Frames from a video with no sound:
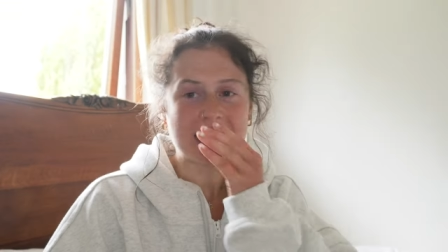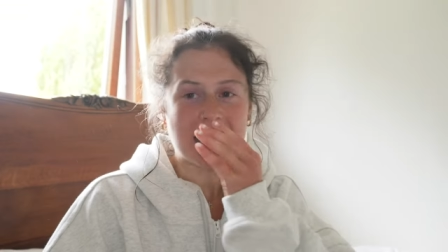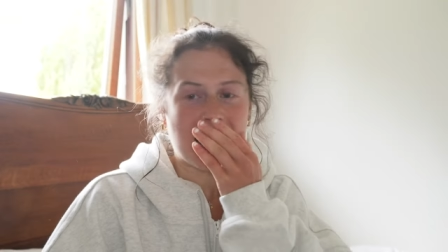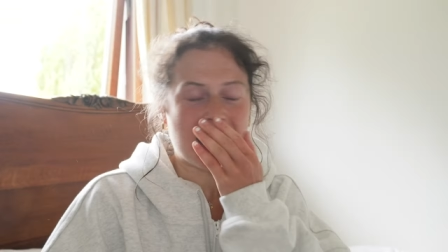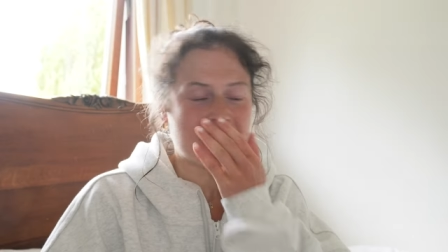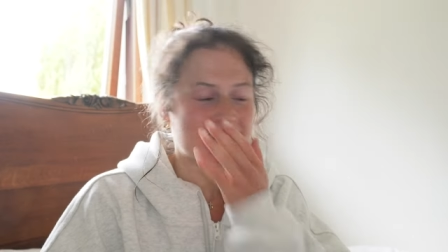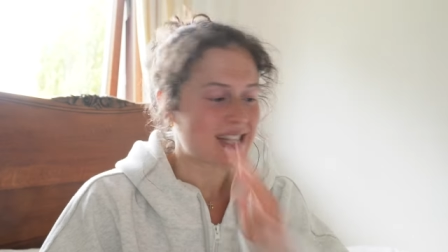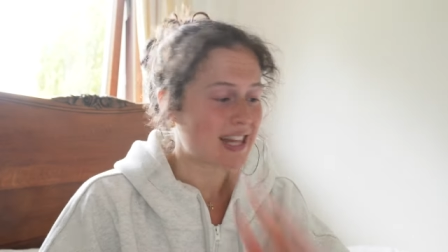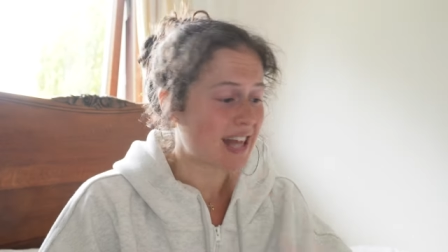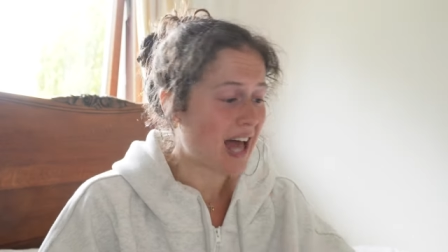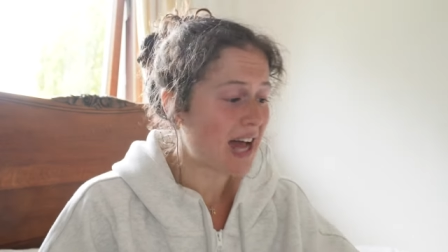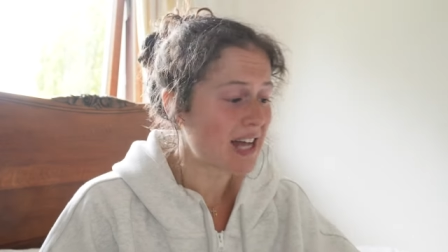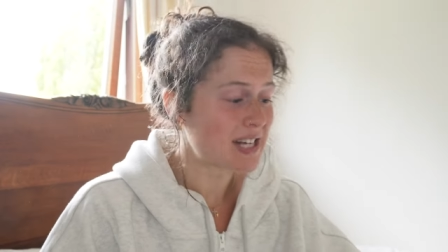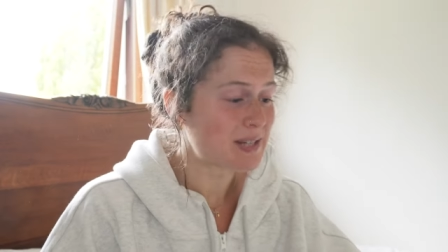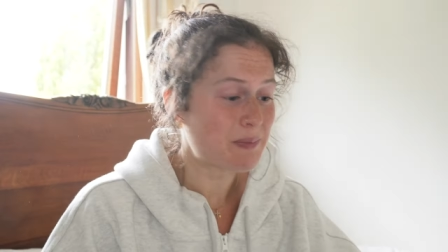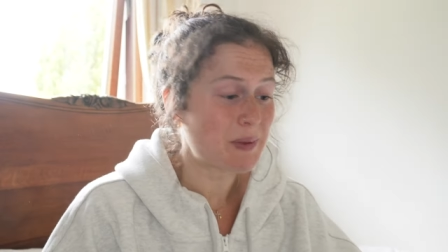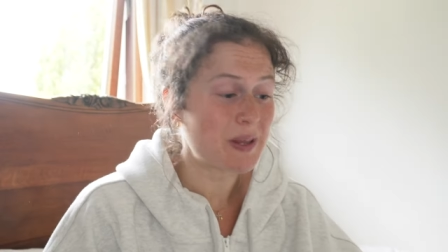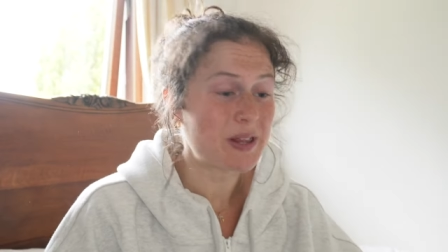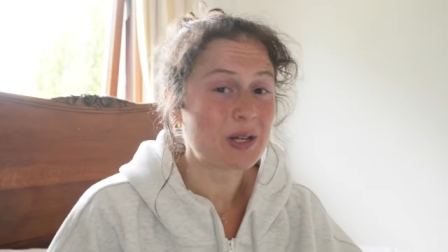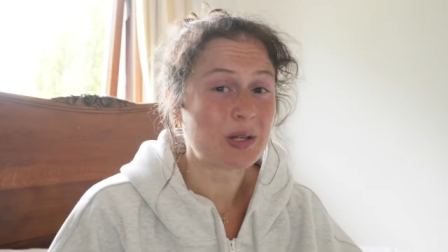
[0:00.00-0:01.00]
Guys, that has
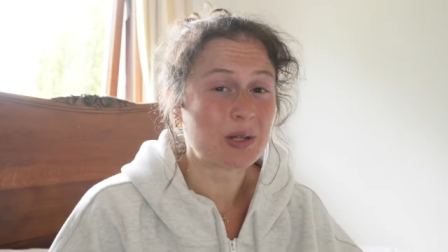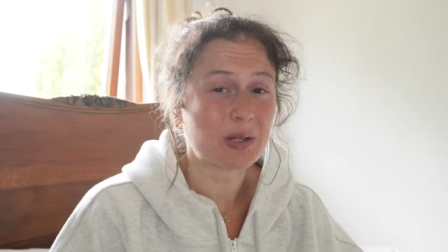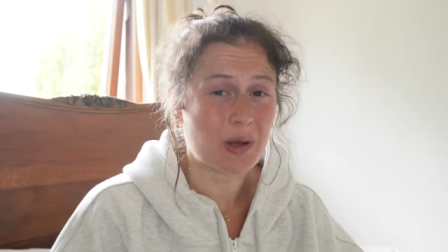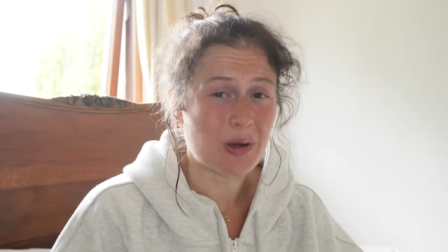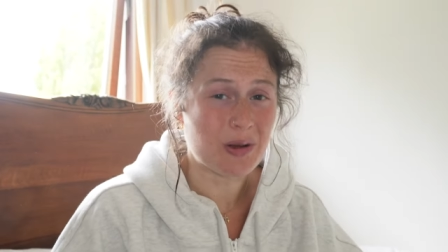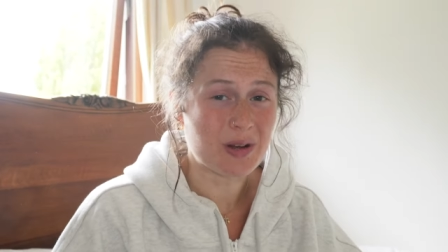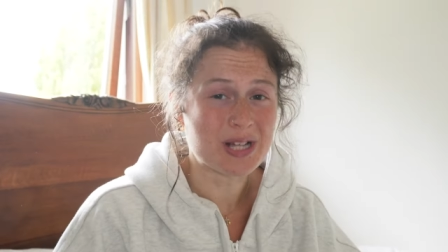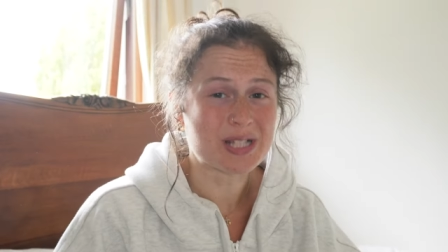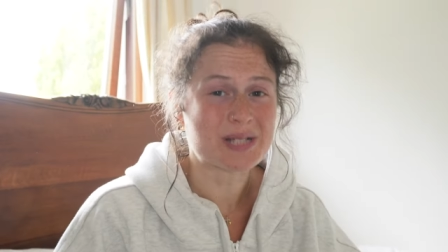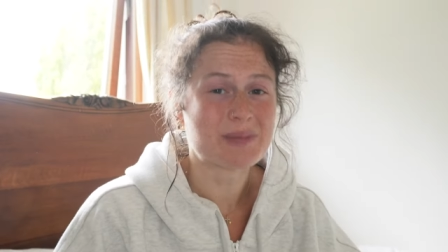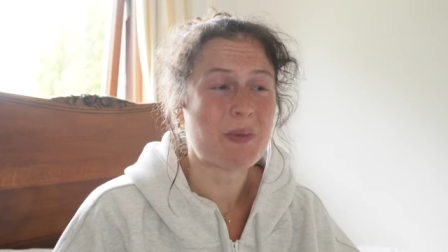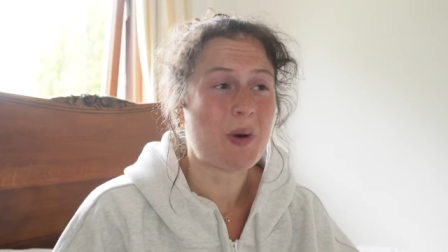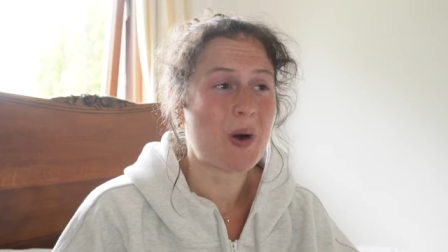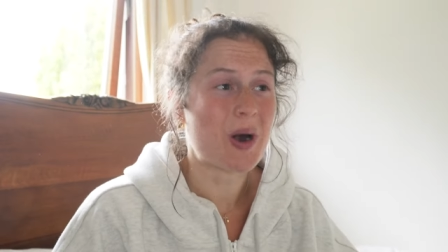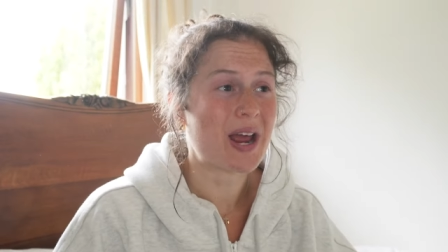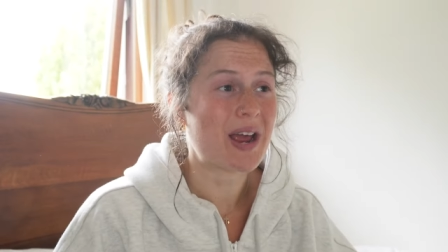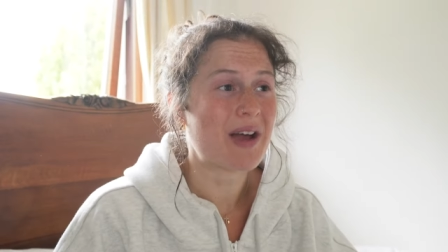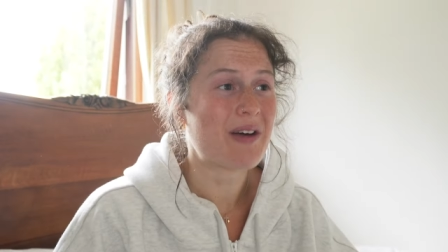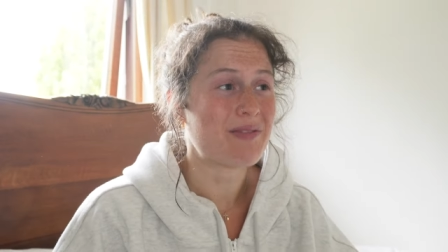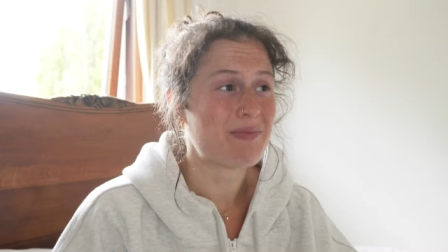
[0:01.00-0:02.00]
been the longest
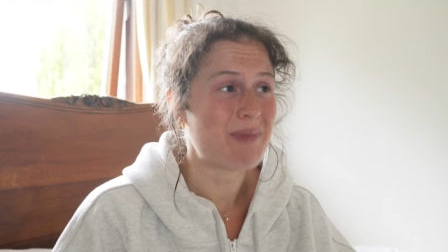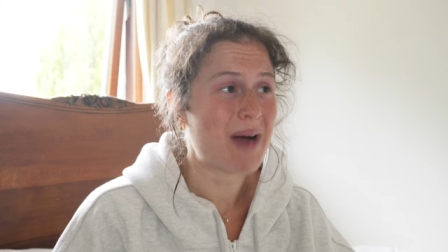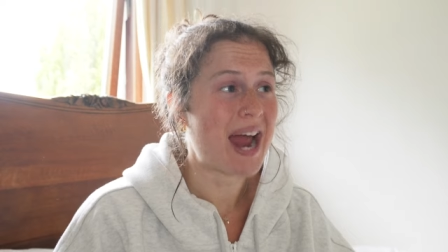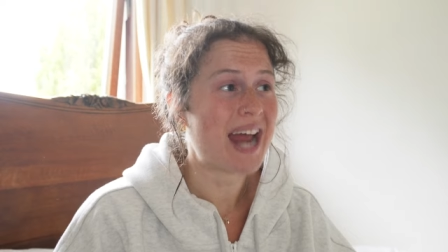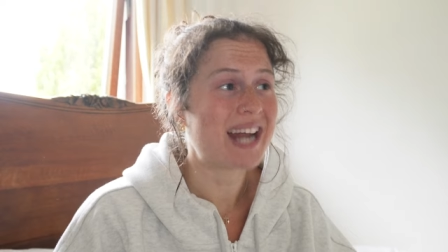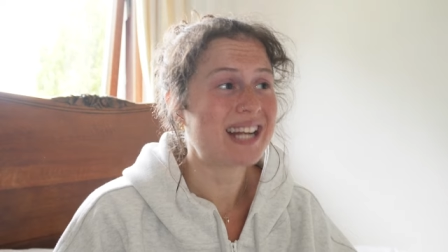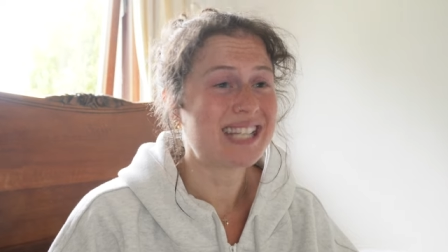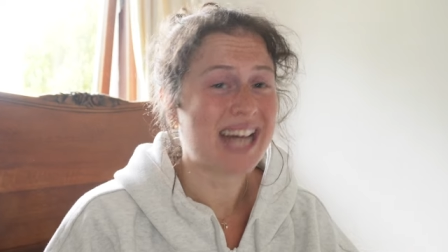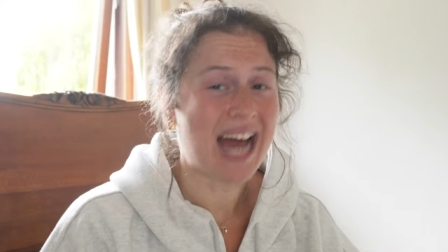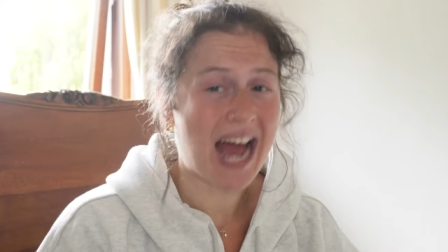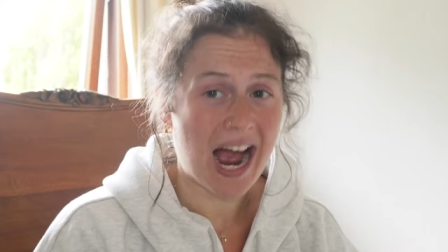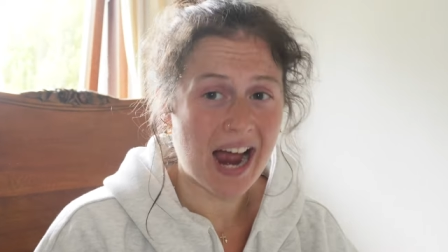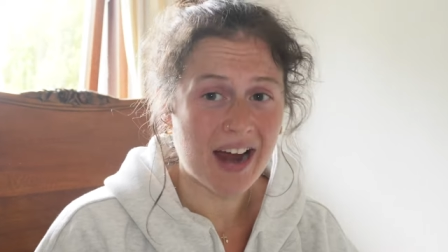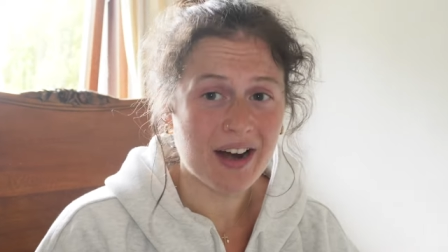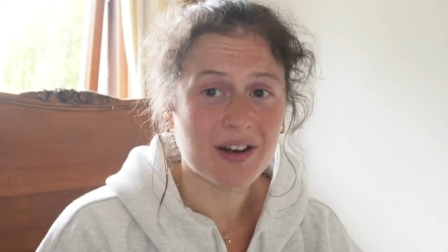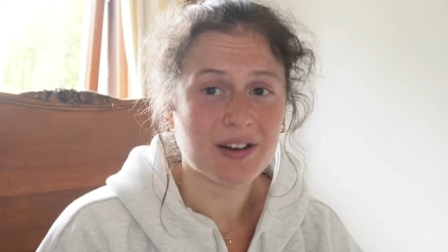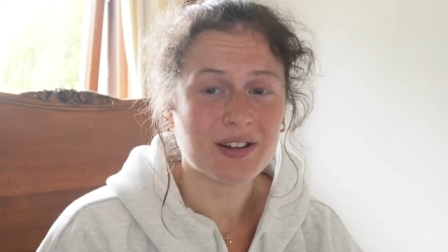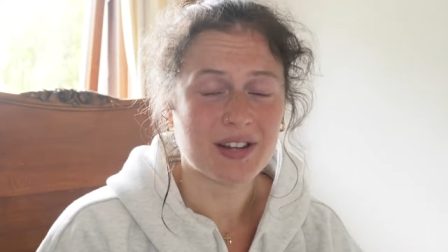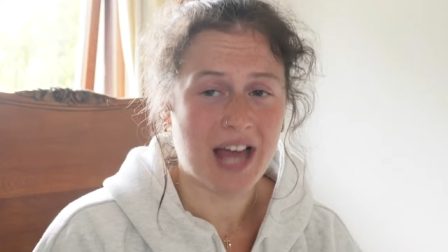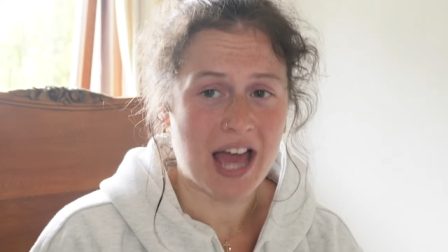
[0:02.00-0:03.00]
morning of my
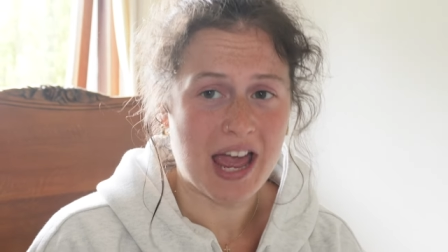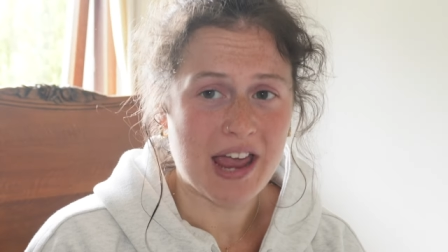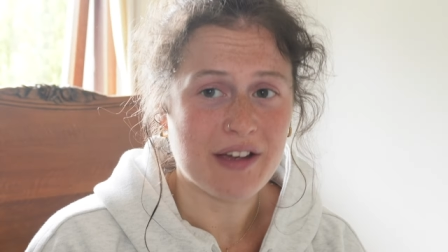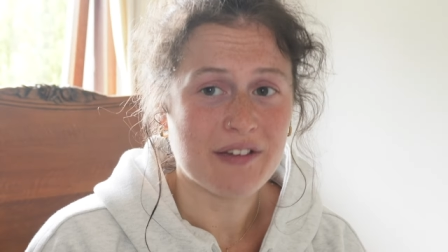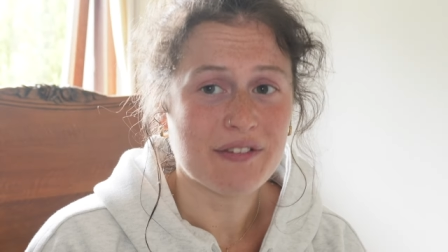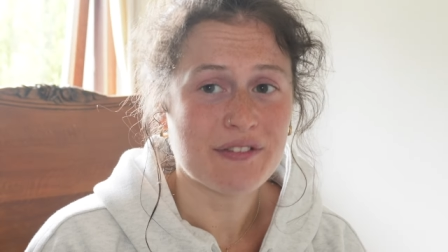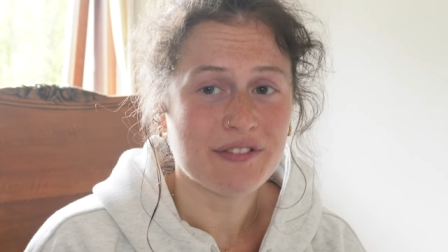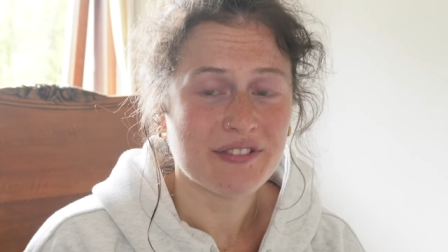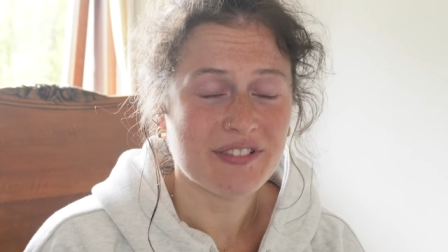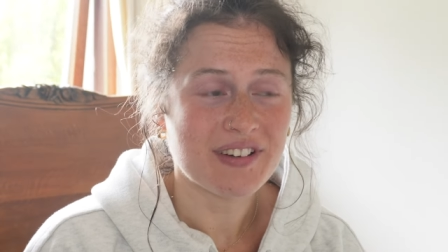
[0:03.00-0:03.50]
entire life.